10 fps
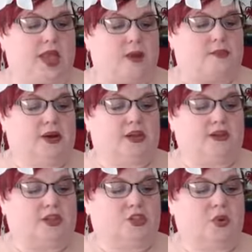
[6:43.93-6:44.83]
But
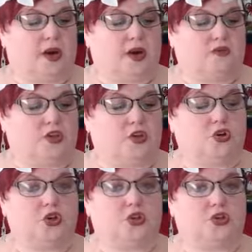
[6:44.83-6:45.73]
the 12
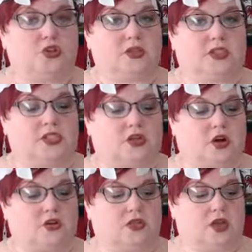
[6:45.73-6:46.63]
Yule usually
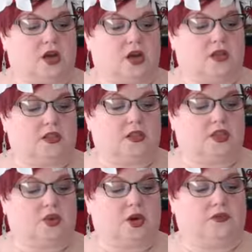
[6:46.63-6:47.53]
starts on the
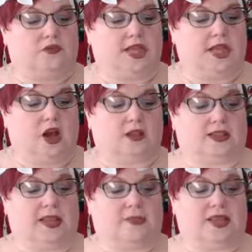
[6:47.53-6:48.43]
12th day
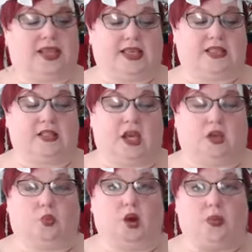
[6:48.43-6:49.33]
holiday and begins
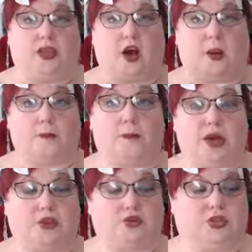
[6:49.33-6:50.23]
on what we call
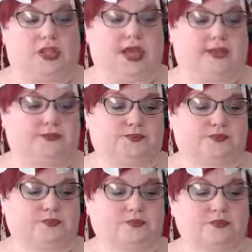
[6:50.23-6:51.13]
Mother's Night,
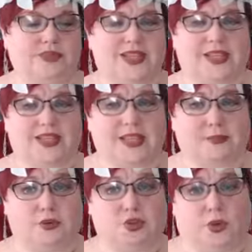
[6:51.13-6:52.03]

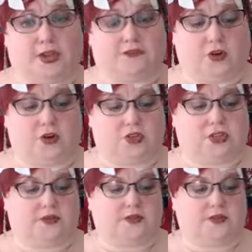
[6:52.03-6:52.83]
December 21st.